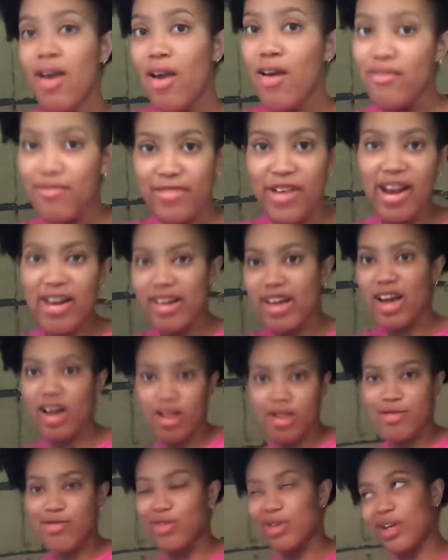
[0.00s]
Very
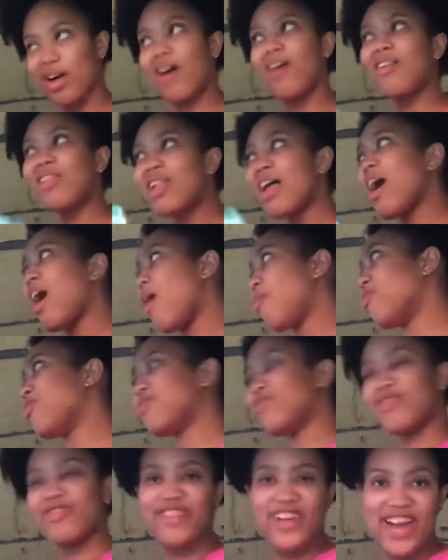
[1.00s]
colorful, y'all. I'm a
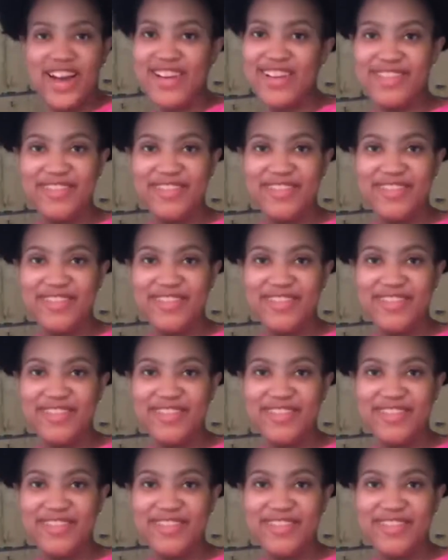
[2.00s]
very,